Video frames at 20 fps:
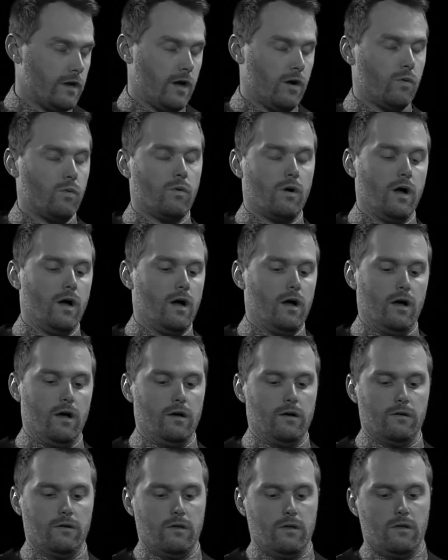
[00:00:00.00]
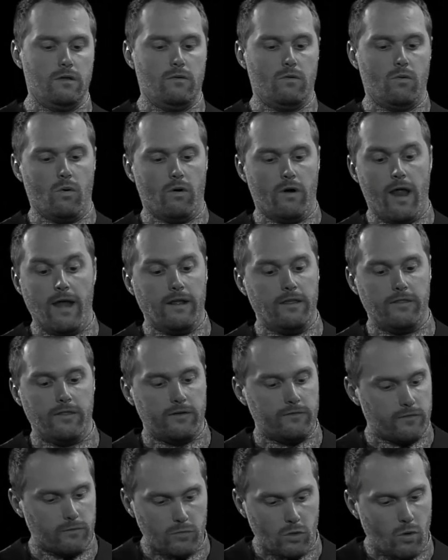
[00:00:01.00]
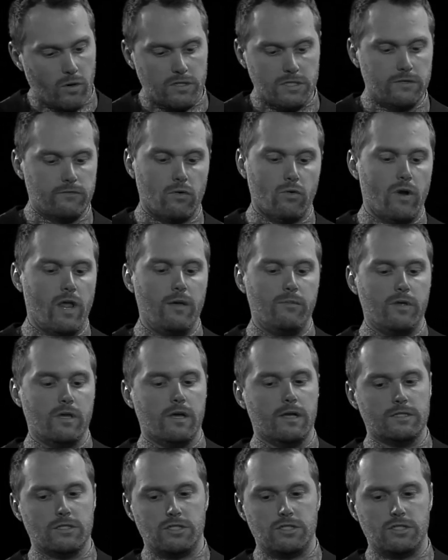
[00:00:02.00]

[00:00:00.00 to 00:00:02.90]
you know, or anything from Lawrence of Arabia.